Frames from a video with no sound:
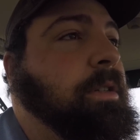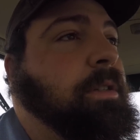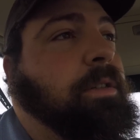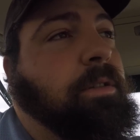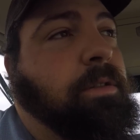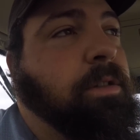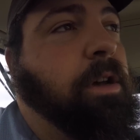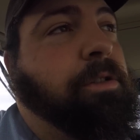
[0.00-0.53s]

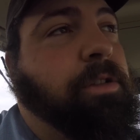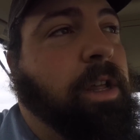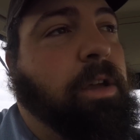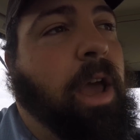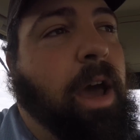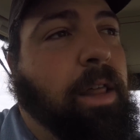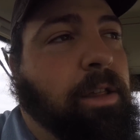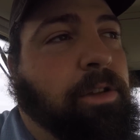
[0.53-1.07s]
let's go see
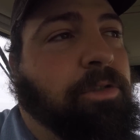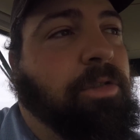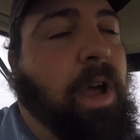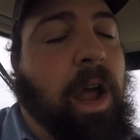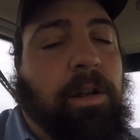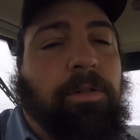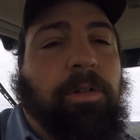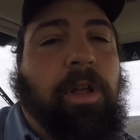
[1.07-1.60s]
how this
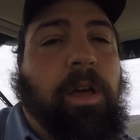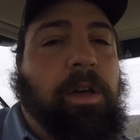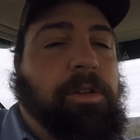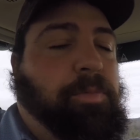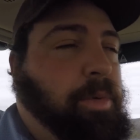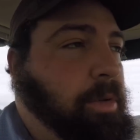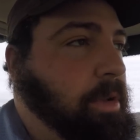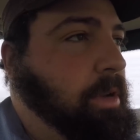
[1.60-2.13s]
tractor does
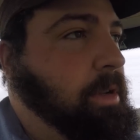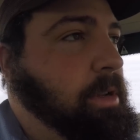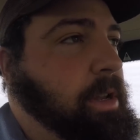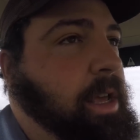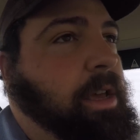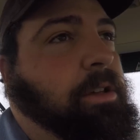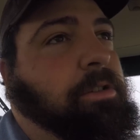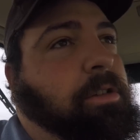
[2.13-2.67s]
pulling the
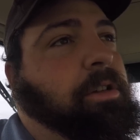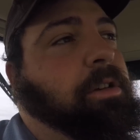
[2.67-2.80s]
disc.